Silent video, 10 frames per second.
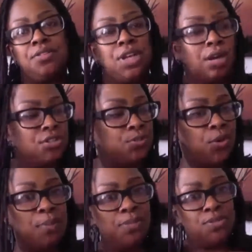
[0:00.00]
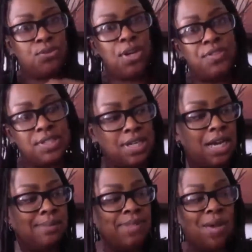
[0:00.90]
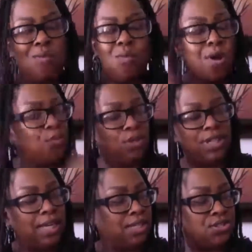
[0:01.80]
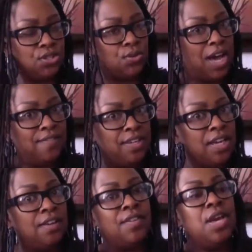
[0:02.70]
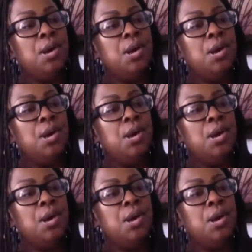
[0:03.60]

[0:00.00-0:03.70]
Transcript: doctor's appointments throughout this time that weren't related to IVF,